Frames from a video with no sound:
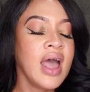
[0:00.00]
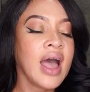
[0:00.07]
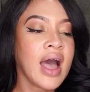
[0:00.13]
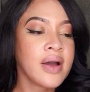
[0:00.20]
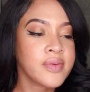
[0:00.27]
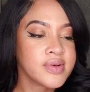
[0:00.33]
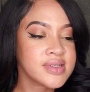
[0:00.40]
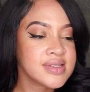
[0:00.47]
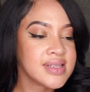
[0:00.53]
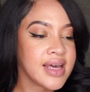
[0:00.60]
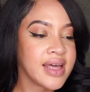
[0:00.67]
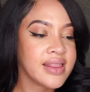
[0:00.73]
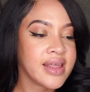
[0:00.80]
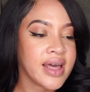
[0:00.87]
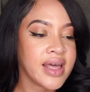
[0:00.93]
I will
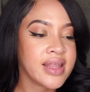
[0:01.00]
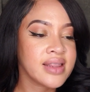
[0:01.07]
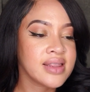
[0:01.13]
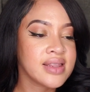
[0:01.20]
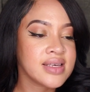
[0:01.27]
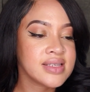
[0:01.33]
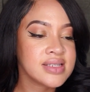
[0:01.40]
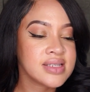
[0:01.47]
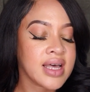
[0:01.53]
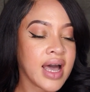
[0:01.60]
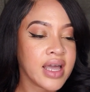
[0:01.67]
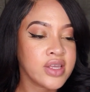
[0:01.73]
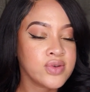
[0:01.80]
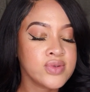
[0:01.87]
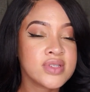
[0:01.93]
say that
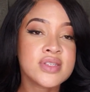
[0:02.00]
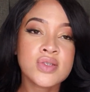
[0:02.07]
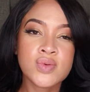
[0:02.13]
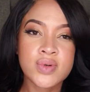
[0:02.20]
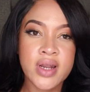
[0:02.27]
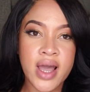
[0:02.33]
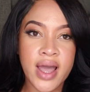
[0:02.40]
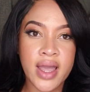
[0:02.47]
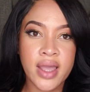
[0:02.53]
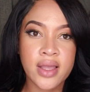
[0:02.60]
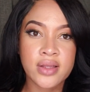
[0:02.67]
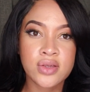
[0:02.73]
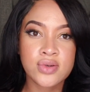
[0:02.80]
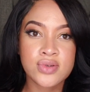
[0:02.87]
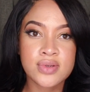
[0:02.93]
I use this when I
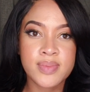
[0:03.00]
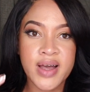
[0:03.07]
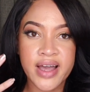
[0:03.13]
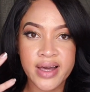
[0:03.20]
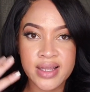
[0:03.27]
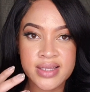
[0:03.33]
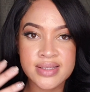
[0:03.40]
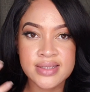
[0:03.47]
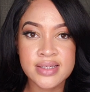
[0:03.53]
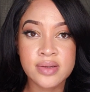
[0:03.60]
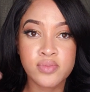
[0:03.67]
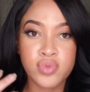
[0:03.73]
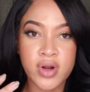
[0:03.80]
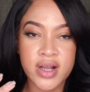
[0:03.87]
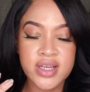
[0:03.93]
use my
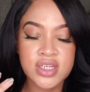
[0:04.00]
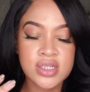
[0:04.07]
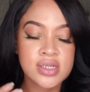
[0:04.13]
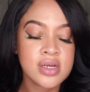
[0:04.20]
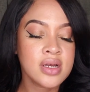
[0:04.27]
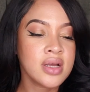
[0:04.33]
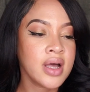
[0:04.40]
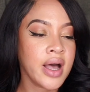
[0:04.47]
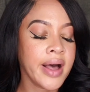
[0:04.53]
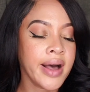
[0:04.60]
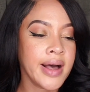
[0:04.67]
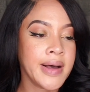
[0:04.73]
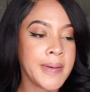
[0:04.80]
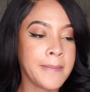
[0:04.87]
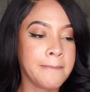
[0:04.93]
cleansing brush
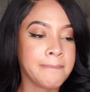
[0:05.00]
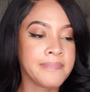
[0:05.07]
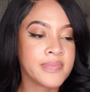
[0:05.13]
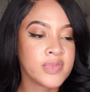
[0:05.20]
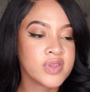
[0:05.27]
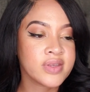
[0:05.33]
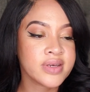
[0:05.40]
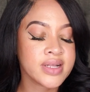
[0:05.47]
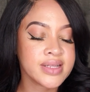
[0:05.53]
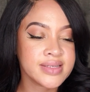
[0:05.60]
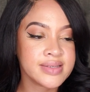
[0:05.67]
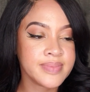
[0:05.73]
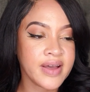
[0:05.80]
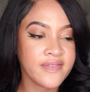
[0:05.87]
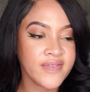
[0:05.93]
to
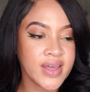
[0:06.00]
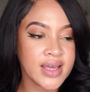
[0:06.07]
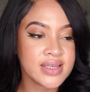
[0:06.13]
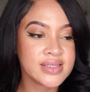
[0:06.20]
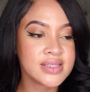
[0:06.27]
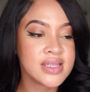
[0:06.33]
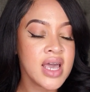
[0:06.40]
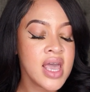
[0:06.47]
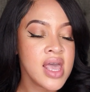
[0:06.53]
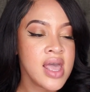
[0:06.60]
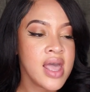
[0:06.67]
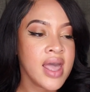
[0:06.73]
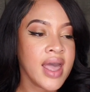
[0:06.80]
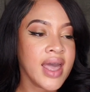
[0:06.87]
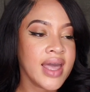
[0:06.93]
cleanse my face.
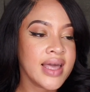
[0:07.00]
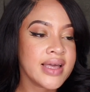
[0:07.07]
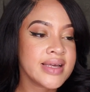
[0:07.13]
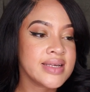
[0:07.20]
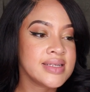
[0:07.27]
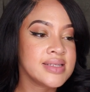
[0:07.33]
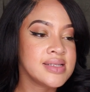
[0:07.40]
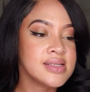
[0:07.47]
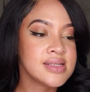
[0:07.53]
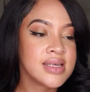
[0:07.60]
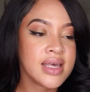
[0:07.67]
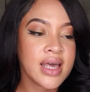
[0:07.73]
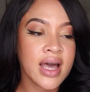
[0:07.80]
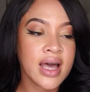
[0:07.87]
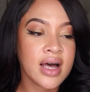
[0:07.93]
And
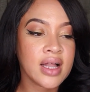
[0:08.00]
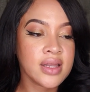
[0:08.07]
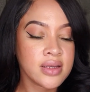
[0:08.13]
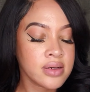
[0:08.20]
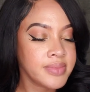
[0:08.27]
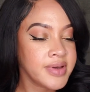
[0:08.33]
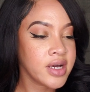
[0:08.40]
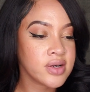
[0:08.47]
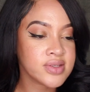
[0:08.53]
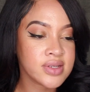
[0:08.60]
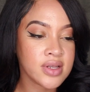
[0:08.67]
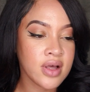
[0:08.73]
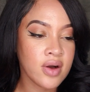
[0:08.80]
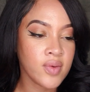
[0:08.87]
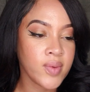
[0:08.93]
a little goes a
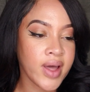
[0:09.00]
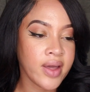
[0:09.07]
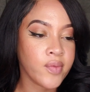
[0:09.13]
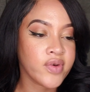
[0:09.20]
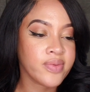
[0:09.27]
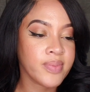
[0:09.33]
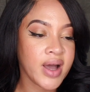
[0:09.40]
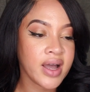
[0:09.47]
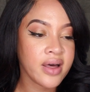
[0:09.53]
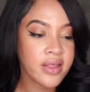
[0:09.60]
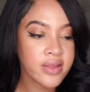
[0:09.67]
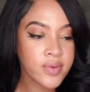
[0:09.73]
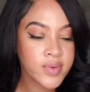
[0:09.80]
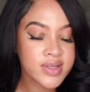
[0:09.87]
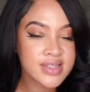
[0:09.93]
long way. With my
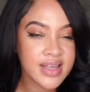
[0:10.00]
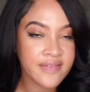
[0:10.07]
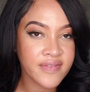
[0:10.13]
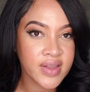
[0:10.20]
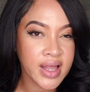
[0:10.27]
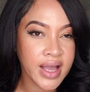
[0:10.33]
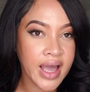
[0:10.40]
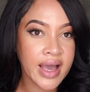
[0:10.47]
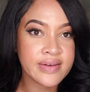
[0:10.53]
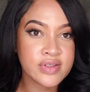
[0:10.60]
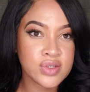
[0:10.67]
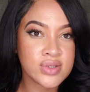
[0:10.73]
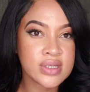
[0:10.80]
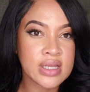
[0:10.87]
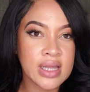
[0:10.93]
other ones, I feel like I have
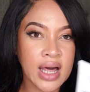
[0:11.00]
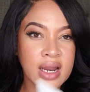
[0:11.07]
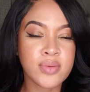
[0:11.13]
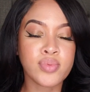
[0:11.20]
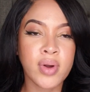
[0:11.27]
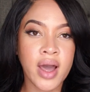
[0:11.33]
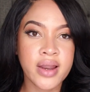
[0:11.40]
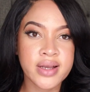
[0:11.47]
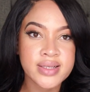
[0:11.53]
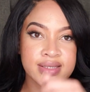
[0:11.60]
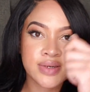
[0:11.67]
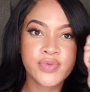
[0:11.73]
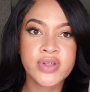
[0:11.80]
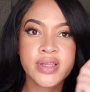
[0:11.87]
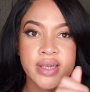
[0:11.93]
to use a lot of product
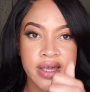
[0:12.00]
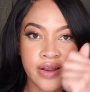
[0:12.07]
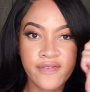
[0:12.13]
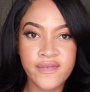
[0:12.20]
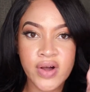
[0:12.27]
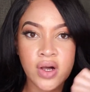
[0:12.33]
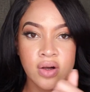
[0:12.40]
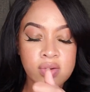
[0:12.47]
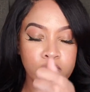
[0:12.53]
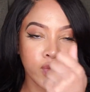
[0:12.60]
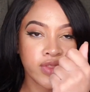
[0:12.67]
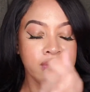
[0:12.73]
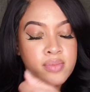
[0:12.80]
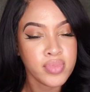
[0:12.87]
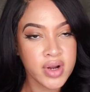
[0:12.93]
to really get a foam
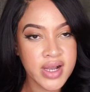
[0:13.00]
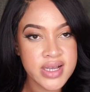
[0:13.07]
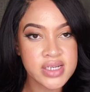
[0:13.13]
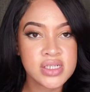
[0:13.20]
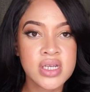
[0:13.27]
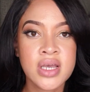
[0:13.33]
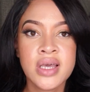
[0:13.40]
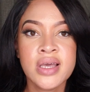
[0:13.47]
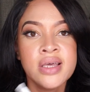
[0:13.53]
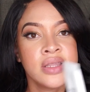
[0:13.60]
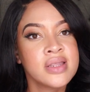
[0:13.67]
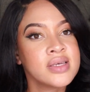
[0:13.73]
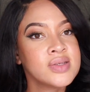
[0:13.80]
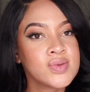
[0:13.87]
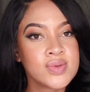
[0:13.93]
with the brush.
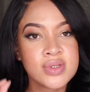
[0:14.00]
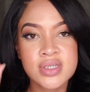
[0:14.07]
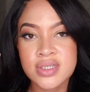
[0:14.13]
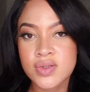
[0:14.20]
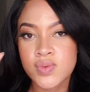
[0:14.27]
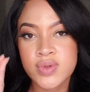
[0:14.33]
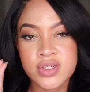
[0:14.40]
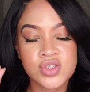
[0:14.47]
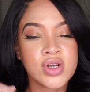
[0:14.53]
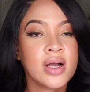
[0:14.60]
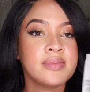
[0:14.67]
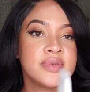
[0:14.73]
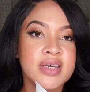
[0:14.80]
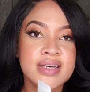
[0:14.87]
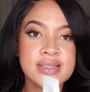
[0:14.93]
This one, just one
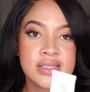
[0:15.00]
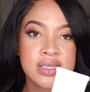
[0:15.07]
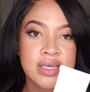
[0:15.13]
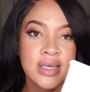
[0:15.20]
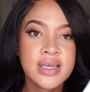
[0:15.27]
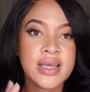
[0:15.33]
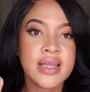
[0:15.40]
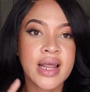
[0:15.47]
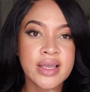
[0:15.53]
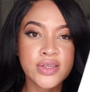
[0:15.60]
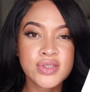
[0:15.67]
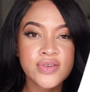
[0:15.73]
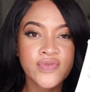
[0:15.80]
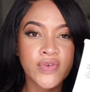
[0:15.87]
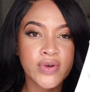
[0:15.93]
drop does it, and I
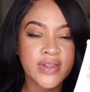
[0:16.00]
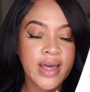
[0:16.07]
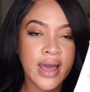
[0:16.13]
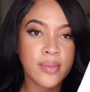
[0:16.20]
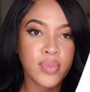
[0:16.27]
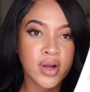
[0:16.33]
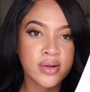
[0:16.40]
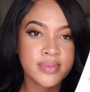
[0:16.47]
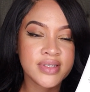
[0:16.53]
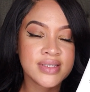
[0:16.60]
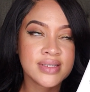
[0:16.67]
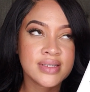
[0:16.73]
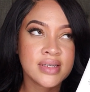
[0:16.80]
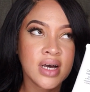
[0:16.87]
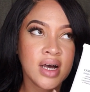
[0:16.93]
use it for that
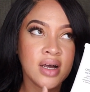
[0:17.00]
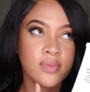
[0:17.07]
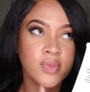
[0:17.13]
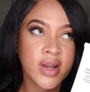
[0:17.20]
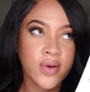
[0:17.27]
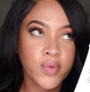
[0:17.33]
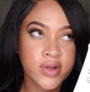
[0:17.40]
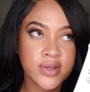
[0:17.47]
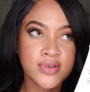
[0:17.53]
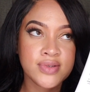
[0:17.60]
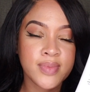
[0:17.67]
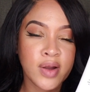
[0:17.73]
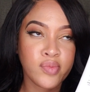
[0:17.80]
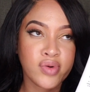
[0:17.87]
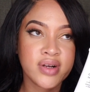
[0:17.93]
purpose when I want to use
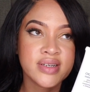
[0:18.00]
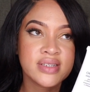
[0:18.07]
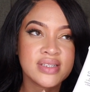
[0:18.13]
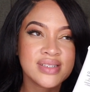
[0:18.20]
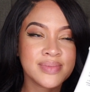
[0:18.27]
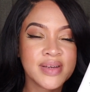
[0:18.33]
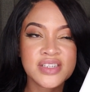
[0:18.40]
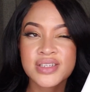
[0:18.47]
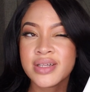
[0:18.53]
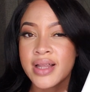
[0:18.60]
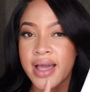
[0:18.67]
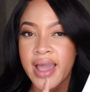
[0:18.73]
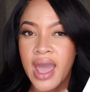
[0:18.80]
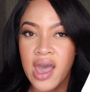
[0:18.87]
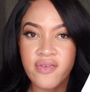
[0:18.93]
my brush, especially
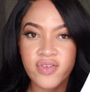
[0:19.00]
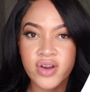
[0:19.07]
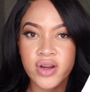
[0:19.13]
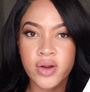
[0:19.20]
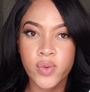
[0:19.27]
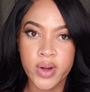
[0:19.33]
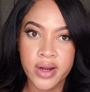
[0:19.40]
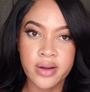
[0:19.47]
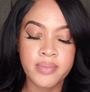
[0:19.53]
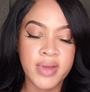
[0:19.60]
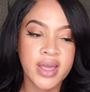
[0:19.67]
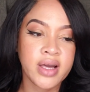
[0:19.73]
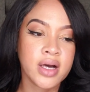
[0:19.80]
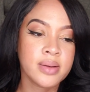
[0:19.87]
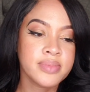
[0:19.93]
like after wearing
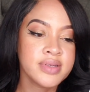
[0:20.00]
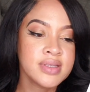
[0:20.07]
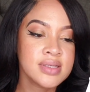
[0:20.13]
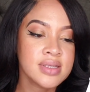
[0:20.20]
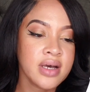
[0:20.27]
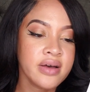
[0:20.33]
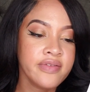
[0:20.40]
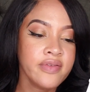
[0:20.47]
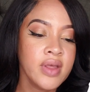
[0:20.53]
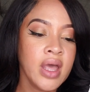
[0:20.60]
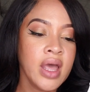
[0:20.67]
makeup and stuff.